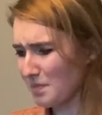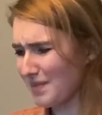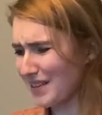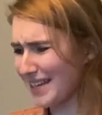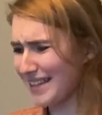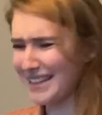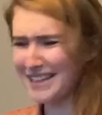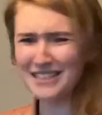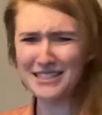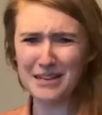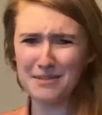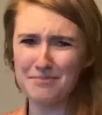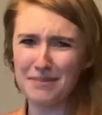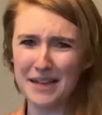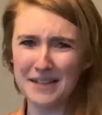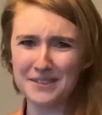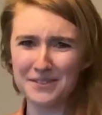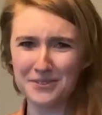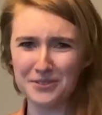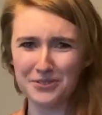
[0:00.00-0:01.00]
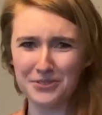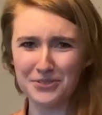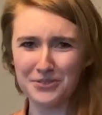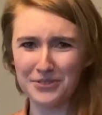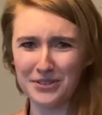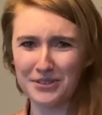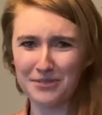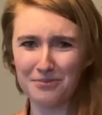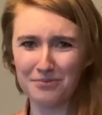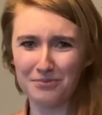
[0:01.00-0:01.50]
I like champagnes usually
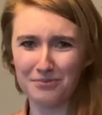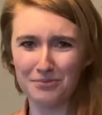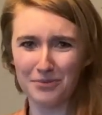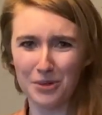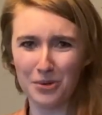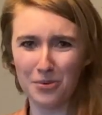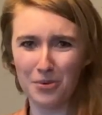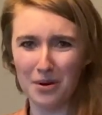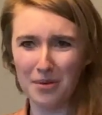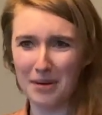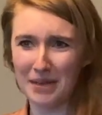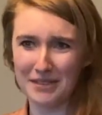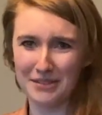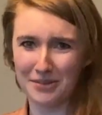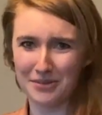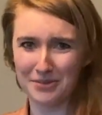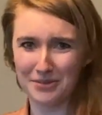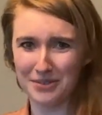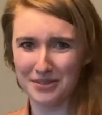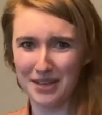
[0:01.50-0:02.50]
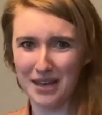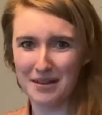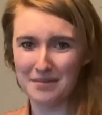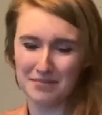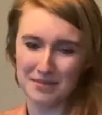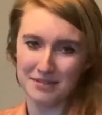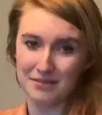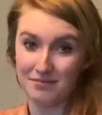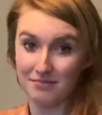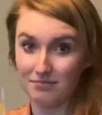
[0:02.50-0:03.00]
drink lukewarm. I don't do that,
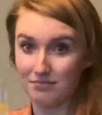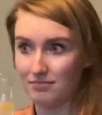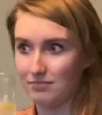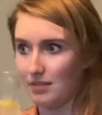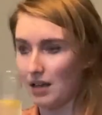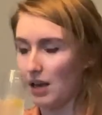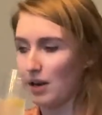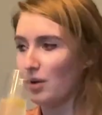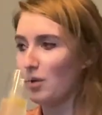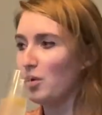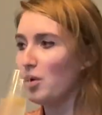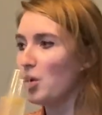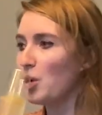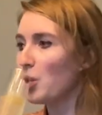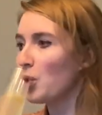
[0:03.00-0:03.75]
but I don't know.